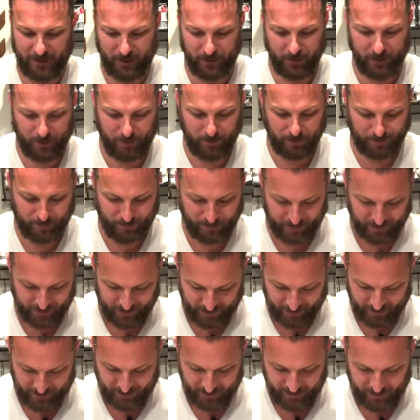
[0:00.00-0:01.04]
They're
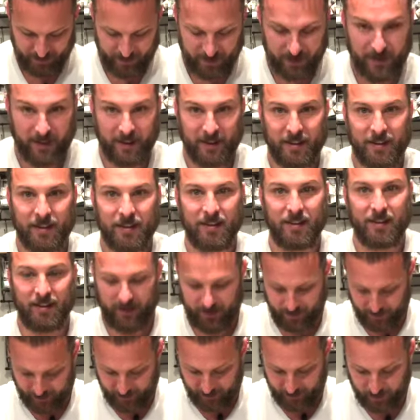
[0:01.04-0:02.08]

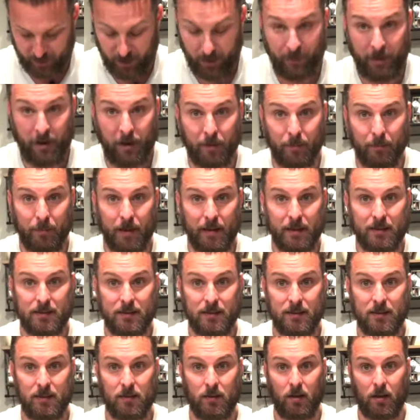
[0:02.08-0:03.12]
gonna come out
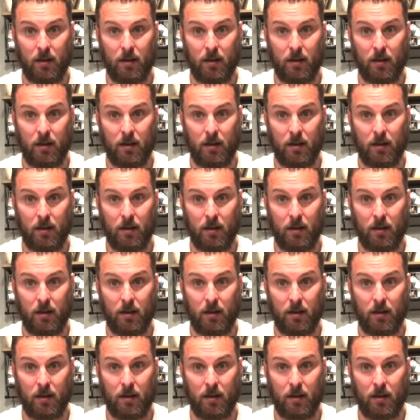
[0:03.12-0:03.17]
amazing.